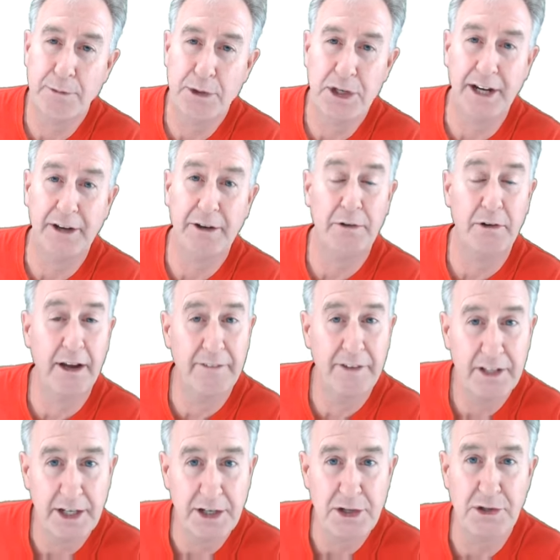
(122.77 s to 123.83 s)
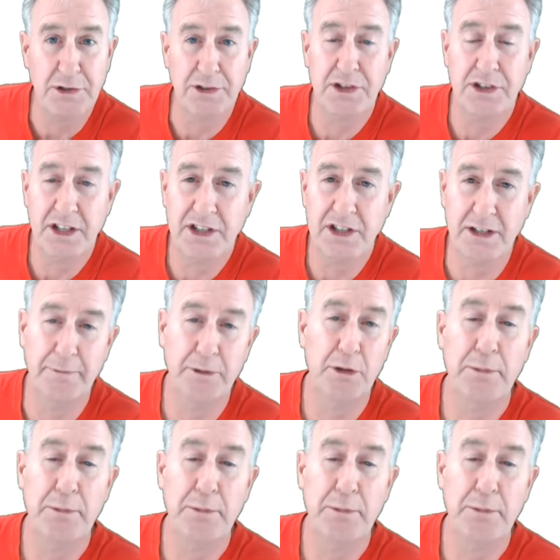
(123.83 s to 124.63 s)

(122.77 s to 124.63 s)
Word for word: object gravitational system